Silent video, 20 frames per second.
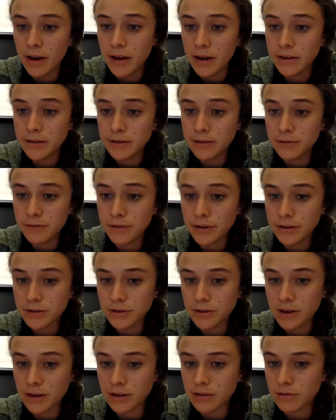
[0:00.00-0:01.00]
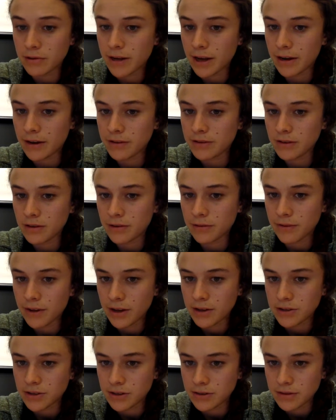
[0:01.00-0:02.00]
into fair trade and organic
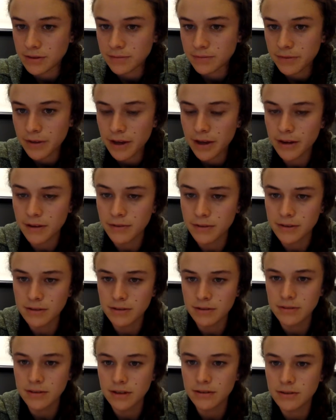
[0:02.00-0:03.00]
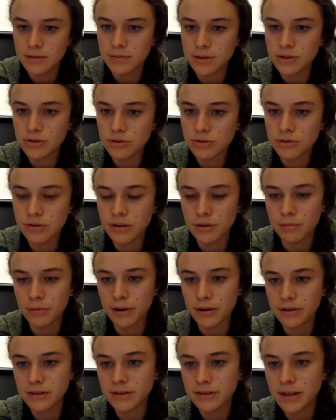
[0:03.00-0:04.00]
certifications. And if this turns out to be true on a
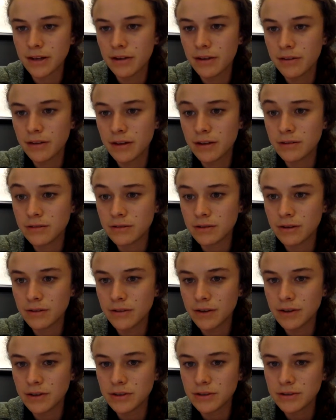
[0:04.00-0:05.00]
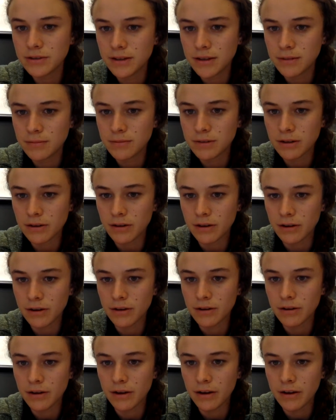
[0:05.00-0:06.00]
broader scale, then certification schemes are
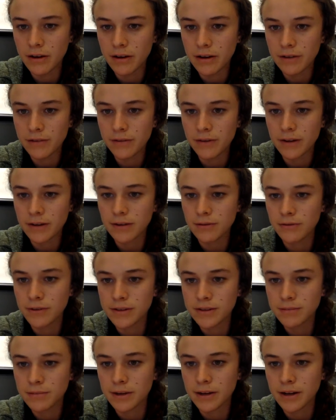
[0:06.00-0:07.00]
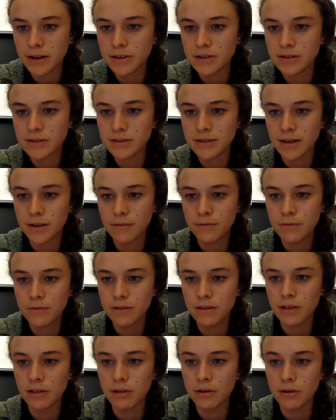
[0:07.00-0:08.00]
not an effective risk mitigation scheme for
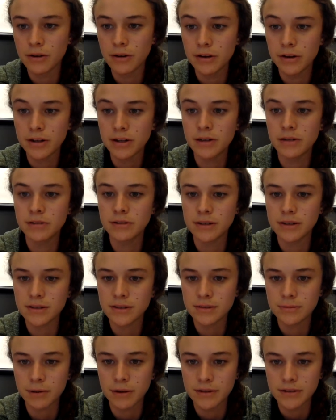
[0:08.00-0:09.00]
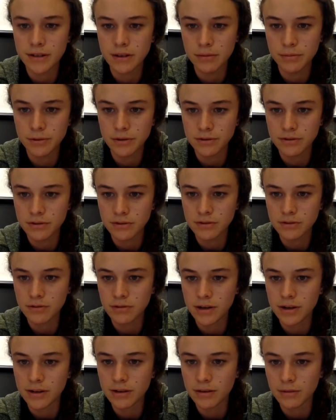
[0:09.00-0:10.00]
the lower yielding small-scale producers who
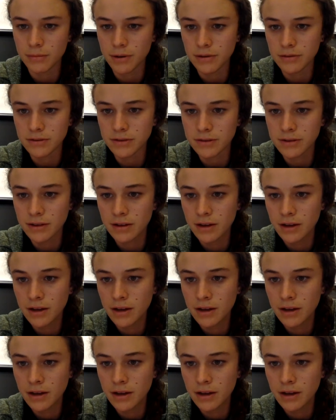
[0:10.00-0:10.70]
need it the most.